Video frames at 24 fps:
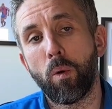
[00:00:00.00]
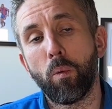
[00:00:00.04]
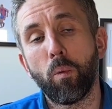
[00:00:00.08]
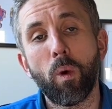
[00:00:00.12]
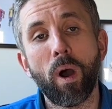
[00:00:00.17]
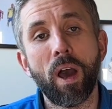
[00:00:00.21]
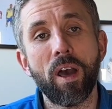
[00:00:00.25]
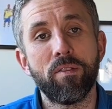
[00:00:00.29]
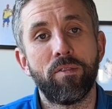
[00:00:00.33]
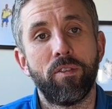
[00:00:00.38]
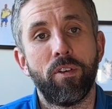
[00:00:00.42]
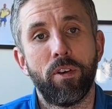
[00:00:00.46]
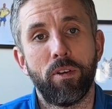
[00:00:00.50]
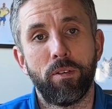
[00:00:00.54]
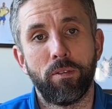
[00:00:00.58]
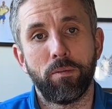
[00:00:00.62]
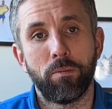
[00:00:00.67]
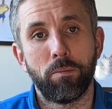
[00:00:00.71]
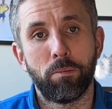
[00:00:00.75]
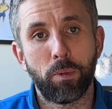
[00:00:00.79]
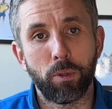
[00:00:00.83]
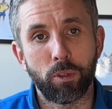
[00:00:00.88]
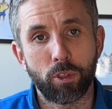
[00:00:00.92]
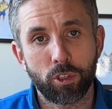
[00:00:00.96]
Whatever,
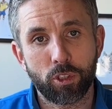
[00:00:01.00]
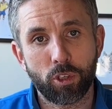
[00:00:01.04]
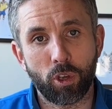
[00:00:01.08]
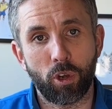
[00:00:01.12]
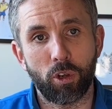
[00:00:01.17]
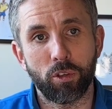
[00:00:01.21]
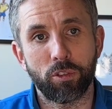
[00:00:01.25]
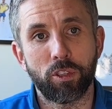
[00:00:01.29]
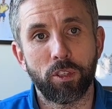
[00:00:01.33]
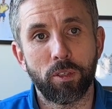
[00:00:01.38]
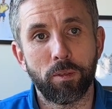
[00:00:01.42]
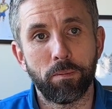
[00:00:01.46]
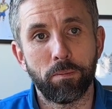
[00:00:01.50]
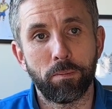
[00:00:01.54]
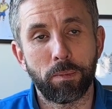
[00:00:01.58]
but just talk to them,